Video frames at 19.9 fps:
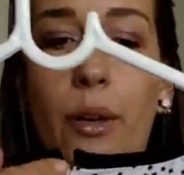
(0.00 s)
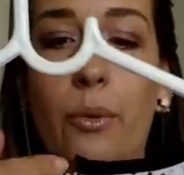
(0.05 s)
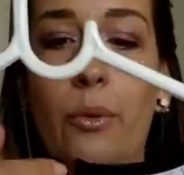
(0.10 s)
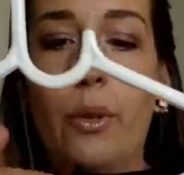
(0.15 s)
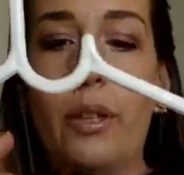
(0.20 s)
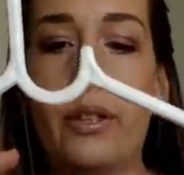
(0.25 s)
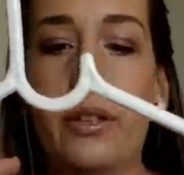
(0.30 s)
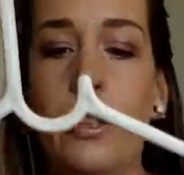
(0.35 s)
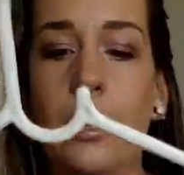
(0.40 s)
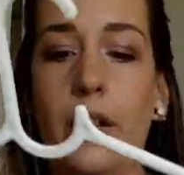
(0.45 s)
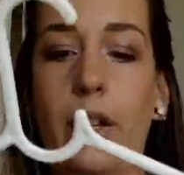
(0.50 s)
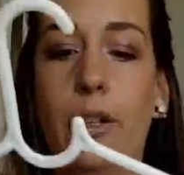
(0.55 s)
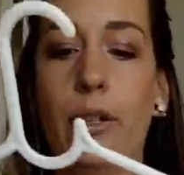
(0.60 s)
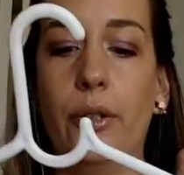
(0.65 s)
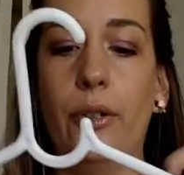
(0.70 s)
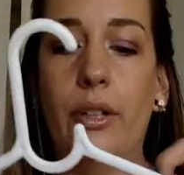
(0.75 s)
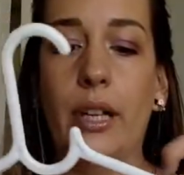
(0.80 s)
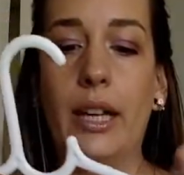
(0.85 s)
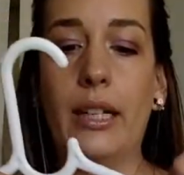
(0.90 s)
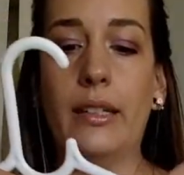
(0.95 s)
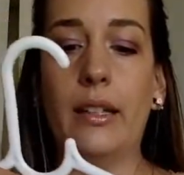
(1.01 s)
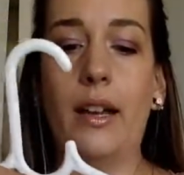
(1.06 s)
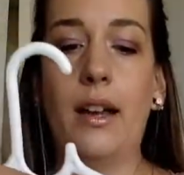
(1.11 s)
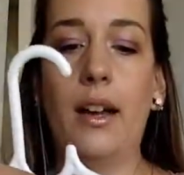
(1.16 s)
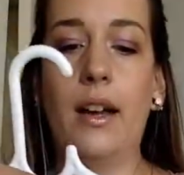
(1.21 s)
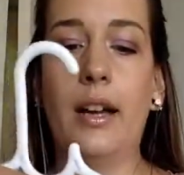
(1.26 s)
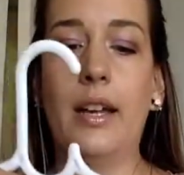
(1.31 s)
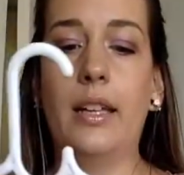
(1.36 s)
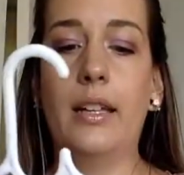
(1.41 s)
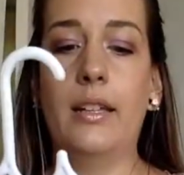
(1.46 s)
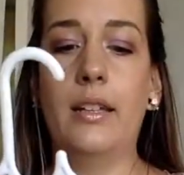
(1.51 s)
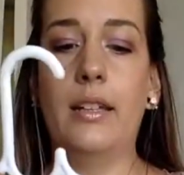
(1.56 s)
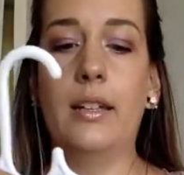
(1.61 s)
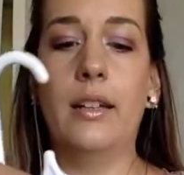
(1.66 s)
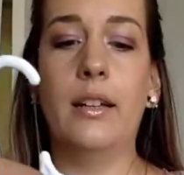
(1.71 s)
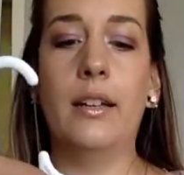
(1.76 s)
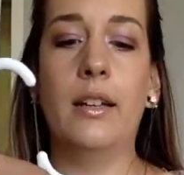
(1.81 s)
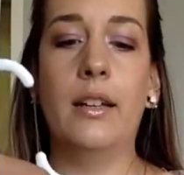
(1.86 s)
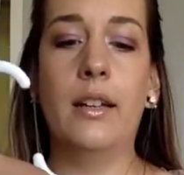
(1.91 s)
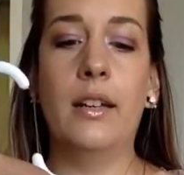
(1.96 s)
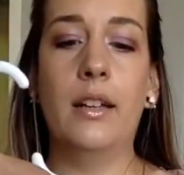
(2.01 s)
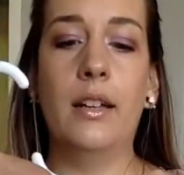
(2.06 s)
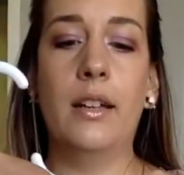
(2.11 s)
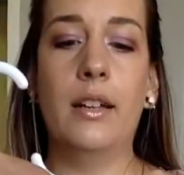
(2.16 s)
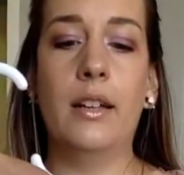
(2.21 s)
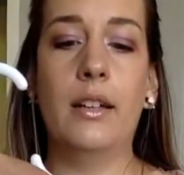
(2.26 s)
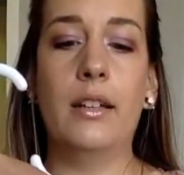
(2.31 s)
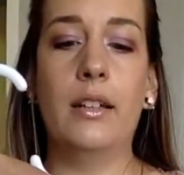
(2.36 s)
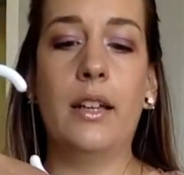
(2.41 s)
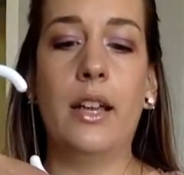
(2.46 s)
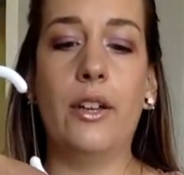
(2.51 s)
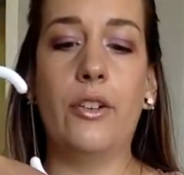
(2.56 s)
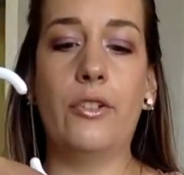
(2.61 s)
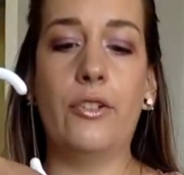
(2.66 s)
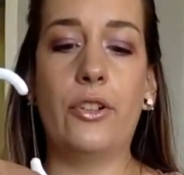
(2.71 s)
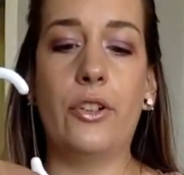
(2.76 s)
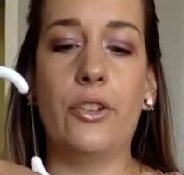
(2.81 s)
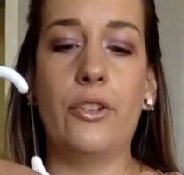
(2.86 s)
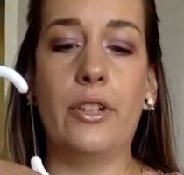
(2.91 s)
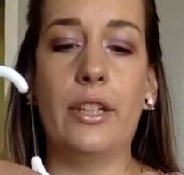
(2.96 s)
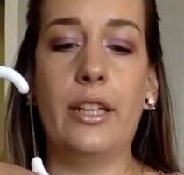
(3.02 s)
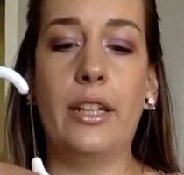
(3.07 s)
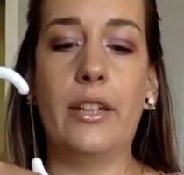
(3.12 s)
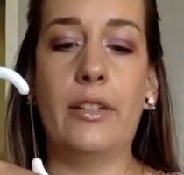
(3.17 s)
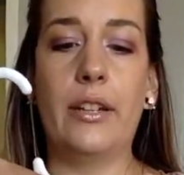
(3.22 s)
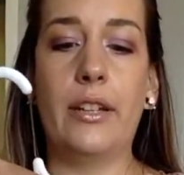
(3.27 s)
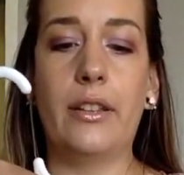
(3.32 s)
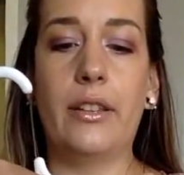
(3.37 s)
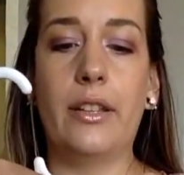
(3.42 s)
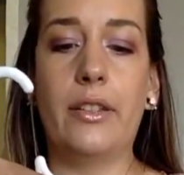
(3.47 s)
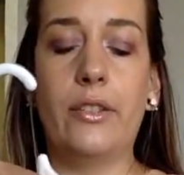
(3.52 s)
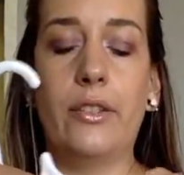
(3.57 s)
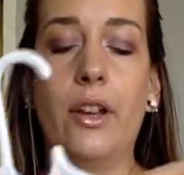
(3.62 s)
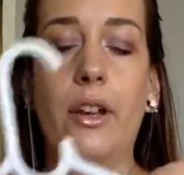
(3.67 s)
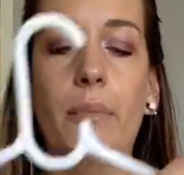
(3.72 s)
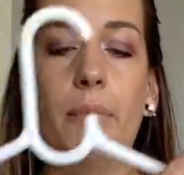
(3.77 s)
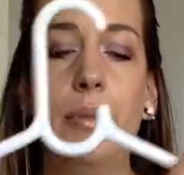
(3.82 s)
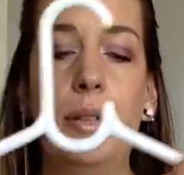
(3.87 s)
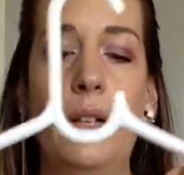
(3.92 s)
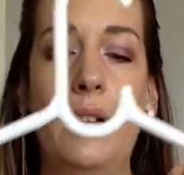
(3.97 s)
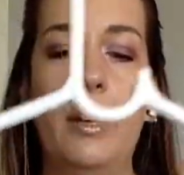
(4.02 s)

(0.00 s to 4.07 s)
with a hook and eye closure here at the top.